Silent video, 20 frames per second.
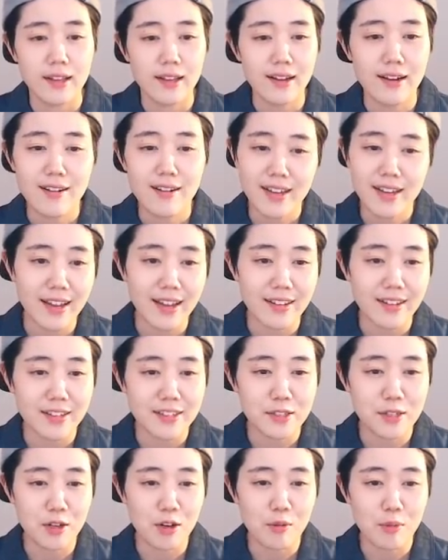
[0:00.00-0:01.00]
Okay,
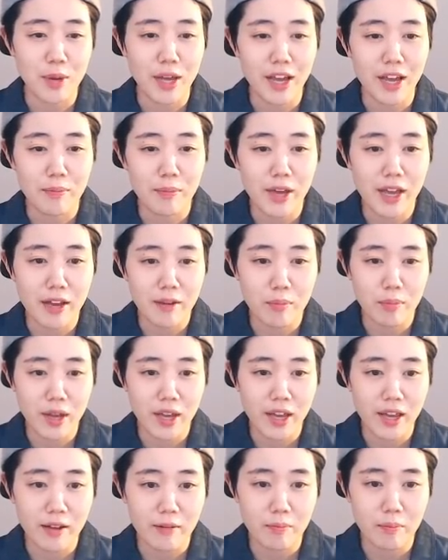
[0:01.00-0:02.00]
let's go back.
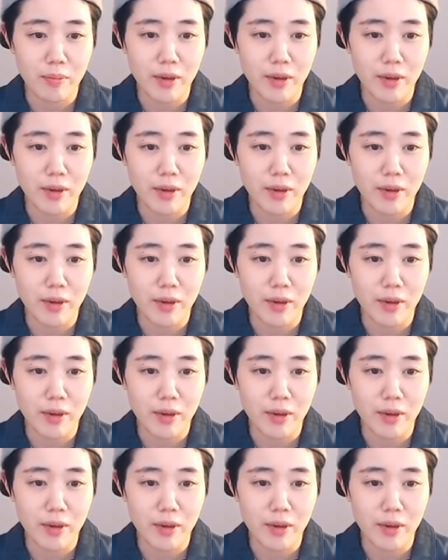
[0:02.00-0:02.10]
I